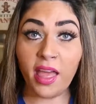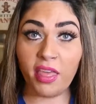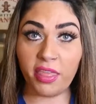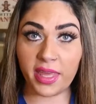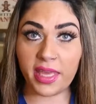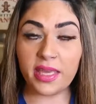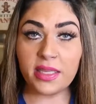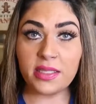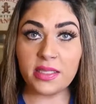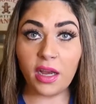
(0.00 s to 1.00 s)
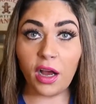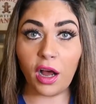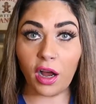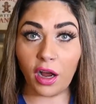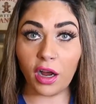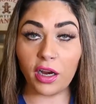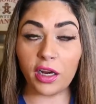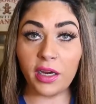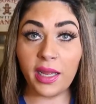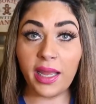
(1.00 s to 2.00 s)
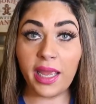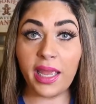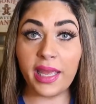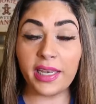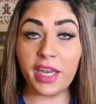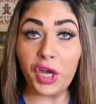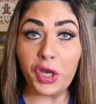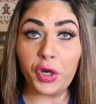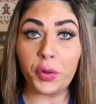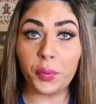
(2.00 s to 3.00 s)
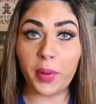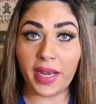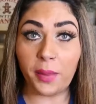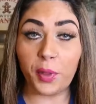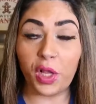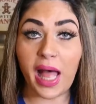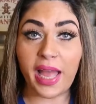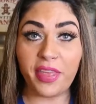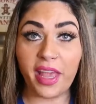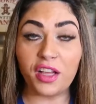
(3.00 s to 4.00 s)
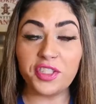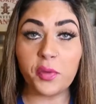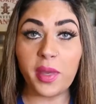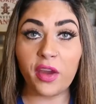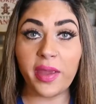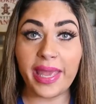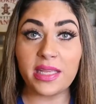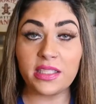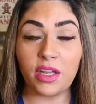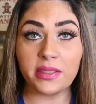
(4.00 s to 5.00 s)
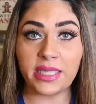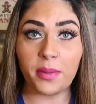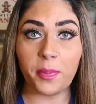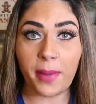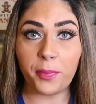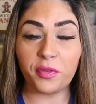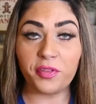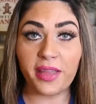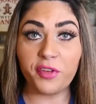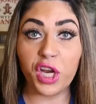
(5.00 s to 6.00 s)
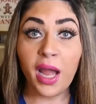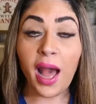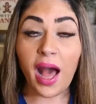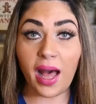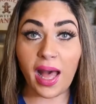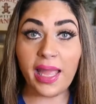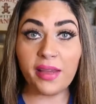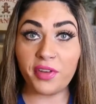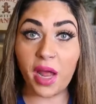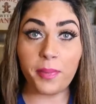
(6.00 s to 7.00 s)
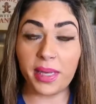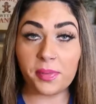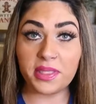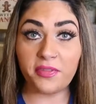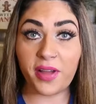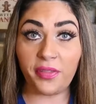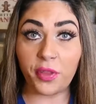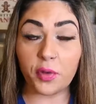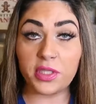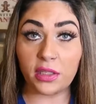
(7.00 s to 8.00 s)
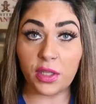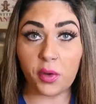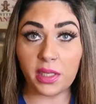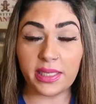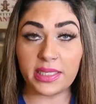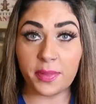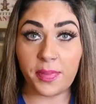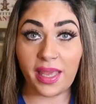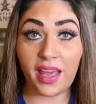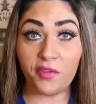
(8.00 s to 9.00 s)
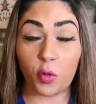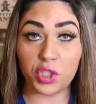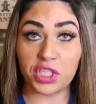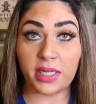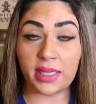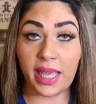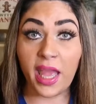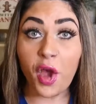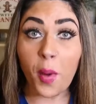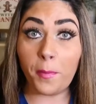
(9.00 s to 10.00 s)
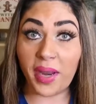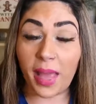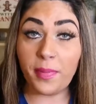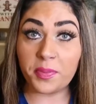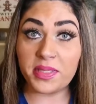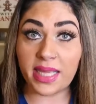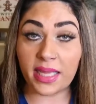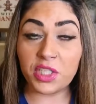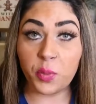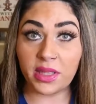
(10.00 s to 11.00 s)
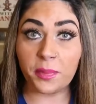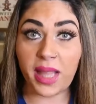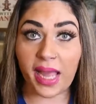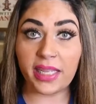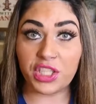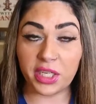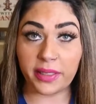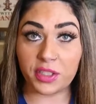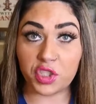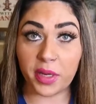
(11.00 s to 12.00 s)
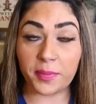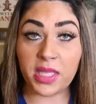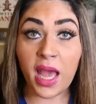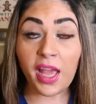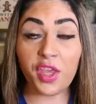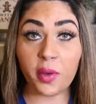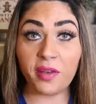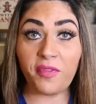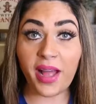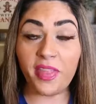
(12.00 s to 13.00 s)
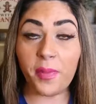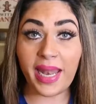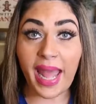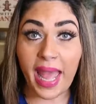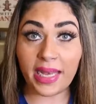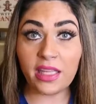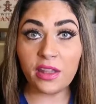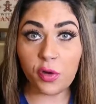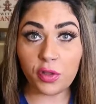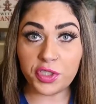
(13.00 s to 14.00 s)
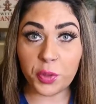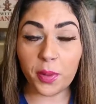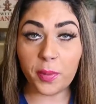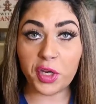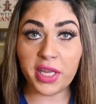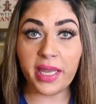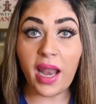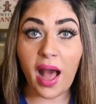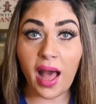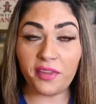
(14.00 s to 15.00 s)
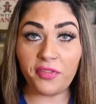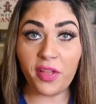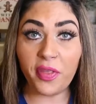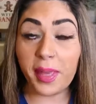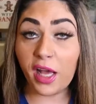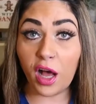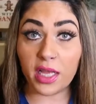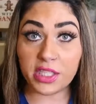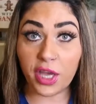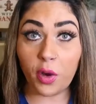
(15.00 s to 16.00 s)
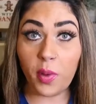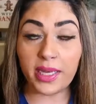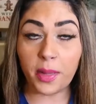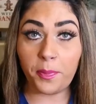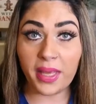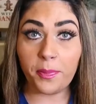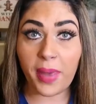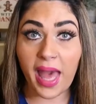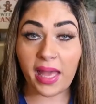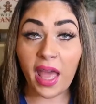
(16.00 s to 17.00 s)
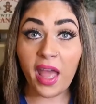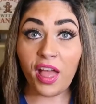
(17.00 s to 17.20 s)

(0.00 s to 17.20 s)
These are incredible. They also carry a salt and pepper flavor. I have not been able to find those locally to me, unfortunately, but I'm obsessed with the blackened chicken strips. You can find them at any local supermarket. I found them at Costco in a big bag.